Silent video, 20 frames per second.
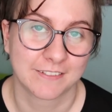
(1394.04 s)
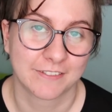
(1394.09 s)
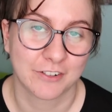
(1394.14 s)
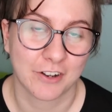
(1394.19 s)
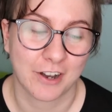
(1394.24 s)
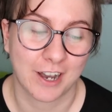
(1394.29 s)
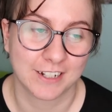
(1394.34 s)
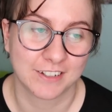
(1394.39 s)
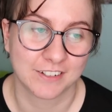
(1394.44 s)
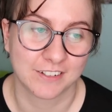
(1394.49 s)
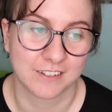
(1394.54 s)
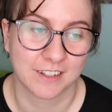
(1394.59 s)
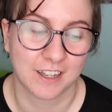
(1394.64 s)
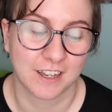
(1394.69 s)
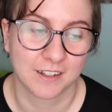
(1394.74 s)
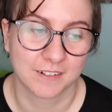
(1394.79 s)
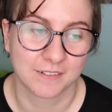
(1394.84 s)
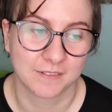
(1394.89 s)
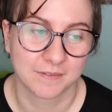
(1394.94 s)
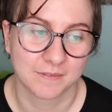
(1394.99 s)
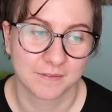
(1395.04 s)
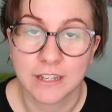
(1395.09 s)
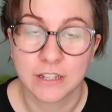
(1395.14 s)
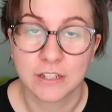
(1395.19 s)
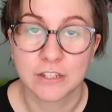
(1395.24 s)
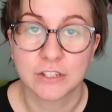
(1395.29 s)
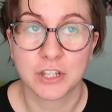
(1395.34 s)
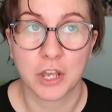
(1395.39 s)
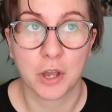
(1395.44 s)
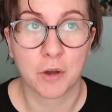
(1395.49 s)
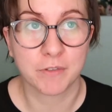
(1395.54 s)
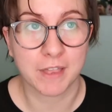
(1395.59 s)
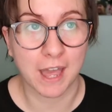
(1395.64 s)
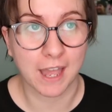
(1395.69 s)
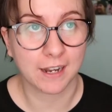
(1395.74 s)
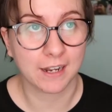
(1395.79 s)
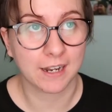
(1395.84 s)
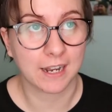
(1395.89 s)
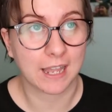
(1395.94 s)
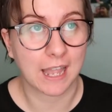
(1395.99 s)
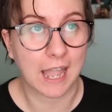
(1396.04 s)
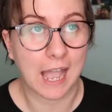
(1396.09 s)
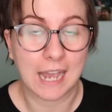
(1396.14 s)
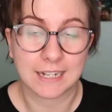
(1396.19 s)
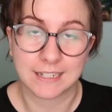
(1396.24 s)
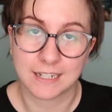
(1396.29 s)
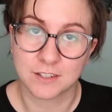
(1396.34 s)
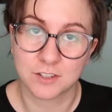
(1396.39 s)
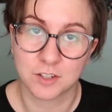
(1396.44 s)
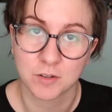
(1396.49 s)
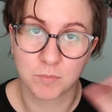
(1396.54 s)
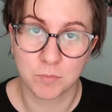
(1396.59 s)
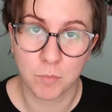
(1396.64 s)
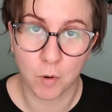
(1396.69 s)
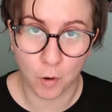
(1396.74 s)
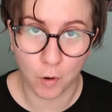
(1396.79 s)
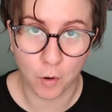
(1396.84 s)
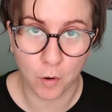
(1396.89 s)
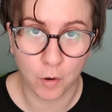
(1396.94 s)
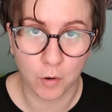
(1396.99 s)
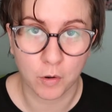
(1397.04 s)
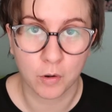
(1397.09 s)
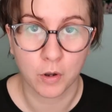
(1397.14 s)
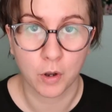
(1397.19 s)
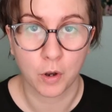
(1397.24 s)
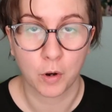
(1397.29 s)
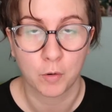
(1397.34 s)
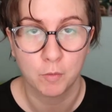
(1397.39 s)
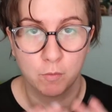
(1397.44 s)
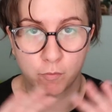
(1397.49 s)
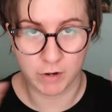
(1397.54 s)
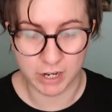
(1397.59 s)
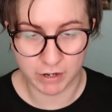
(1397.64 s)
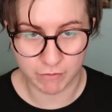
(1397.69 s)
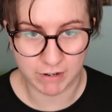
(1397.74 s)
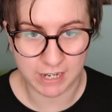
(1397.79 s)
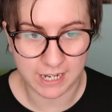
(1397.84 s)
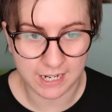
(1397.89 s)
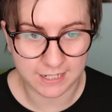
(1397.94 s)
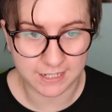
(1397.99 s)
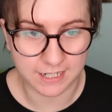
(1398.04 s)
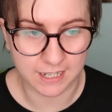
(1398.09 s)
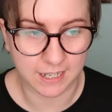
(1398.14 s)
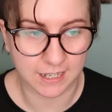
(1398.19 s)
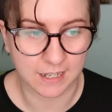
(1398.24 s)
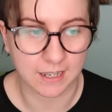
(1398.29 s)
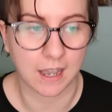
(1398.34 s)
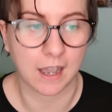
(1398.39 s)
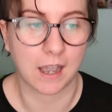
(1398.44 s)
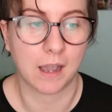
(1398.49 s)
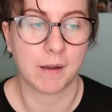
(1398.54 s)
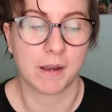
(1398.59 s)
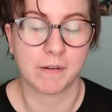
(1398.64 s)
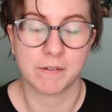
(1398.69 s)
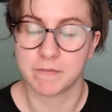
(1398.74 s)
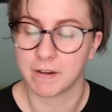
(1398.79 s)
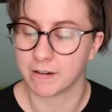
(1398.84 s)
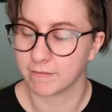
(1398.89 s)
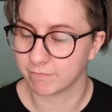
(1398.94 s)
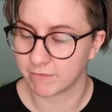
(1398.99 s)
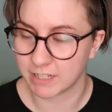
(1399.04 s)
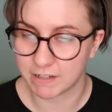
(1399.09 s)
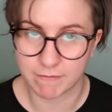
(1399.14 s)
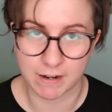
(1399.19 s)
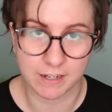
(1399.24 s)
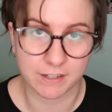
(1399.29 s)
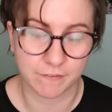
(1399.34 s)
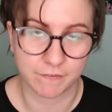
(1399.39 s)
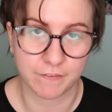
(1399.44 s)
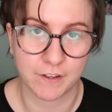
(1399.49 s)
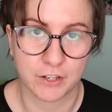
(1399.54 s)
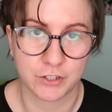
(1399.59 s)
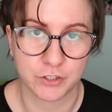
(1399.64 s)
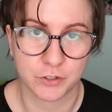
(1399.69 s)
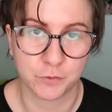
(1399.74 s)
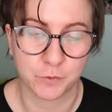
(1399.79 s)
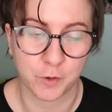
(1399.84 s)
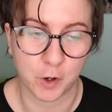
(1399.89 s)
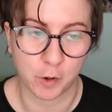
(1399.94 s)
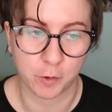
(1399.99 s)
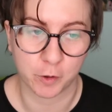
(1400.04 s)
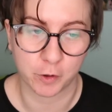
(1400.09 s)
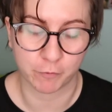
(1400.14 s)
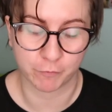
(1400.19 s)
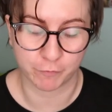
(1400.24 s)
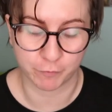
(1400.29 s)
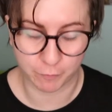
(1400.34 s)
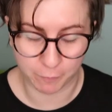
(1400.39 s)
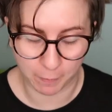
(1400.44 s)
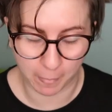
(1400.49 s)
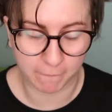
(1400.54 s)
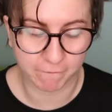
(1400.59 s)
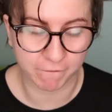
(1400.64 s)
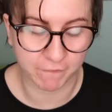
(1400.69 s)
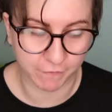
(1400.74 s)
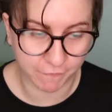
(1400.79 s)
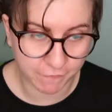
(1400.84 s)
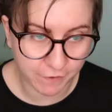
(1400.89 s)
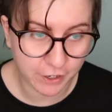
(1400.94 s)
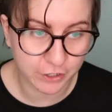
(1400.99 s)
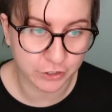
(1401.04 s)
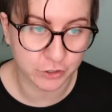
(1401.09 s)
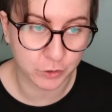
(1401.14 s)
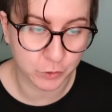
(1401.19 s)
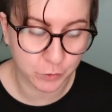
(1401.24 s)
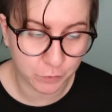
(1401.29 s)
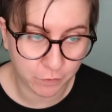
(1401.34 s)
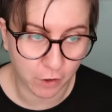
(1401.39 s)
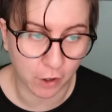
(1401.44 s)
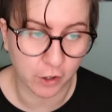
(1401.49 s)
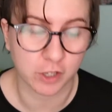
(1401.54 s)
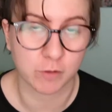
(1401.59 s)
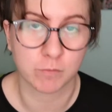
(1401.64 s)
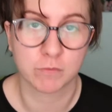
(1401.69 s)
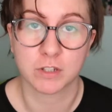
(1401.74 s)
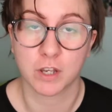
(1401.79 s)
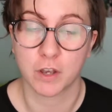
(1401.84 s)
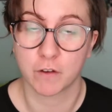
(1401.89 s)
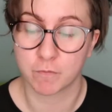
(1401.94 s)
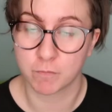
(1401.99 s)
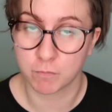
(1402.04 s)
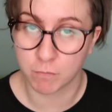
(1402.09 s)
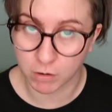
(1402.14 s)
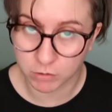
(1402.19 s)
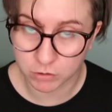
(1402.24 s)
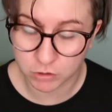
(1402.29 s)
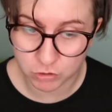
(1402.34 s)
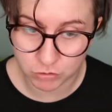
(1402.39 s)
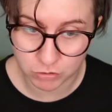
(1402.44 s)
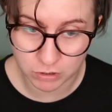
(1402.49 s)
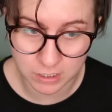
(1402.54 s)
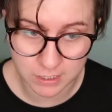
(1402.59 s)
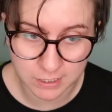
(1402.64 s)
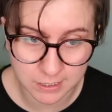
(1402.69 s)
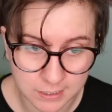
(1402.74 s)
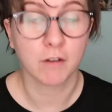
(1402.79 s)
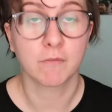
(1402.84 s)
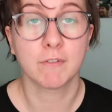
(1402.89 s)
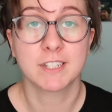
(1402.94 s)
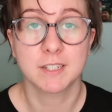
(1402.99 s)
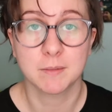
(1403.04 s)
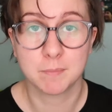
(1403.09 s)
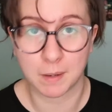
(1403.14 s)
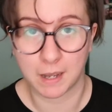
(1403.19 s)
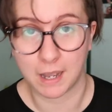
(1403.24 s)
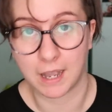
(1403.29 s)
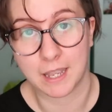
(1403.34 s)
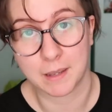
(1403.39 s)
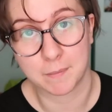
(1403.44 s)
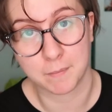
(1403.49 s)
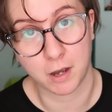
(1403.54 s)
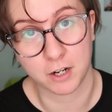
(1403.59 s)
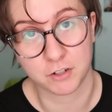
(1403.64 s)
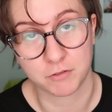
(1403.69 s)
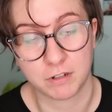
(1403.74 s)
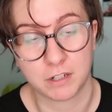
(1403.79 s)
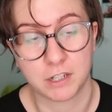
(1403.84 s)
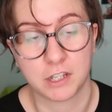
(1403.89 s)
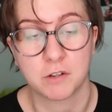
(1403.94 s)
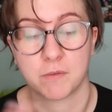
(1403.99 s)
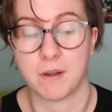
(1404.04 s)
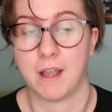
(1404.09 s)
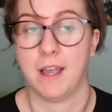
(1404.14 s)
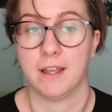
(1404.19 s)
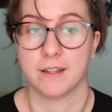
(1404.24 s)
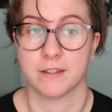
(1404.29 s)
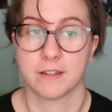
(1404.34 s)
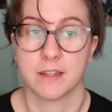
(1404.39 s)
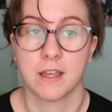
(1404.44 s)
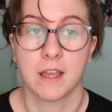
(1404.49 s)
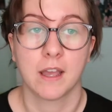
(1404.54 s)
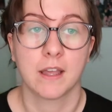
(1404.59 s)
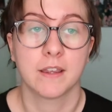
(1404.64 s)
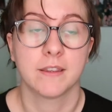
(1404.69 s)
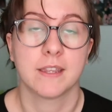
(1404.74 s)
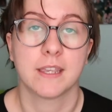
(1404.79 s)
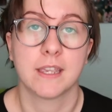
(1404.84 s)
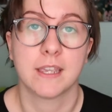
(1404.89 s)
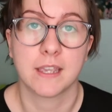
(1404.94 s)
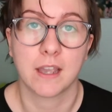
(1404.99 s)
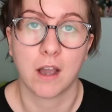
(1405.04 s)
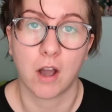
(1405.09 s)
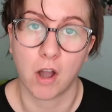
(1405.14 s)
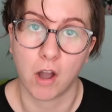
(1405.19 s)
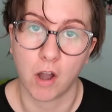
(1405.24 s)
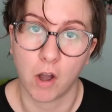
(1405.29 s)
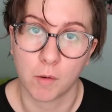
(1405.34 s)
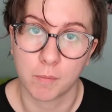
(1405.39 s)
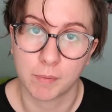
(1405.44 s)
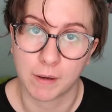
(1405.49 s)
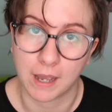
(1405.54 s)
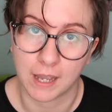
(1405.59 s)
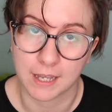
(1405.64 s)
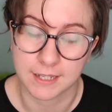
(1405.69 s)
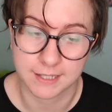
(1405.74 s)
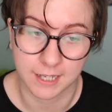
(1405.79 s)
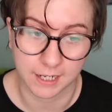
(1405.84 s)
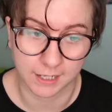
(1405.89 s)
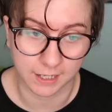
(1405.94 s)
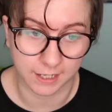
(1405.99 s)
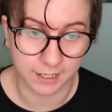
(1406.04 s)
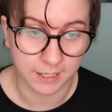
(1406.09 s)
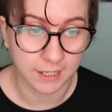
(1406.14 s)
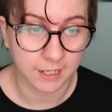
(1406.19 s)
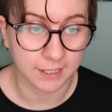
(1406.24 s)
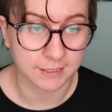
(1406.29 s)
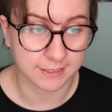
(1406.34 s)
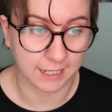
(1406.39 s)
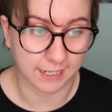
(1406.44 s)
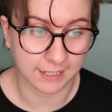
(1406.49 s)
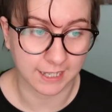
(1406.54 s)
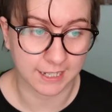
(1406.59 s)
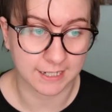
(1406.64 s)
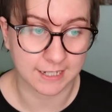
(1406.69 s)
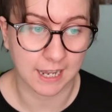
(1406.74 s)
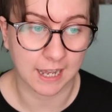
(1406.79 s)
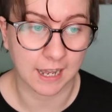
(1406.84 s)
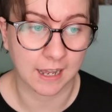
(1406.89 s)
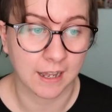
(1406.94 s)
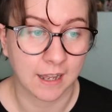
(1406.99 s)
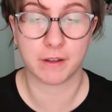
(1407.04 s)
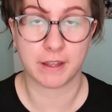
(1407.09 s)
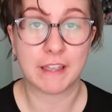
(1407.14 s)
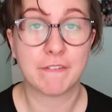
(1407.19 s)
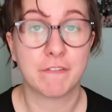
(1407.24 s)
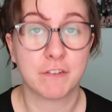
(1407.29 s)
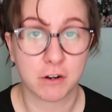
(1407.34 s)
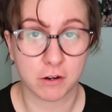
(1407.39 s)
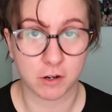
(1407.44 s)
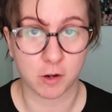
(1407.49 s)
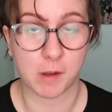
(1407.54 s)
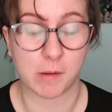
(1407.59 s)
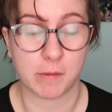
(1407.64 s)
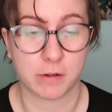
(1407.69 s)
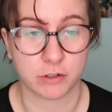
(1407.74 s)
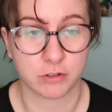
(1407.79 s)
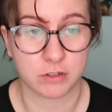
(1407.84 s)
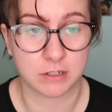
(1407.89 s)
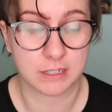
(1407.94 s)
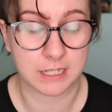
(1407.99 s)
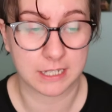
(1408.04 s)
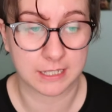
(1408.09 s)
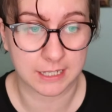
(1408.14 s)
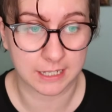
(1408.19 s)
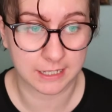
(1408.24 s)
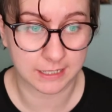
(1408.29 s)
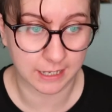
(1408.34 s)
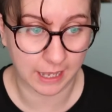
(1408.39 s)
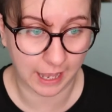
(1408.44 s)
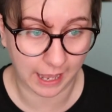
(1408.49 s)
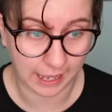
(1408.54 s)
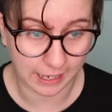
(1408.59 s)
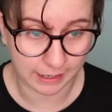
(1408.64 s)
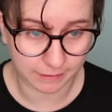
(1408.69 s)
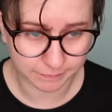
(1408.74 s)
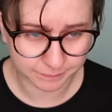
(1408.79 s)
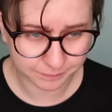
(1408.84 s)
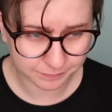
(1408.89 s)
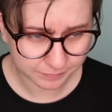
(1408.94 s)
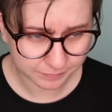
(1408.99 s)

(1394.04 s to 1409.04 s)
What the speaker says: Forgot I'd done that. So then I did some more rereading. I reread the first two volumes of Monstrous, written by Marjorie Liu and the art by Sana Takeda. If you don't know about Monstrous, this is a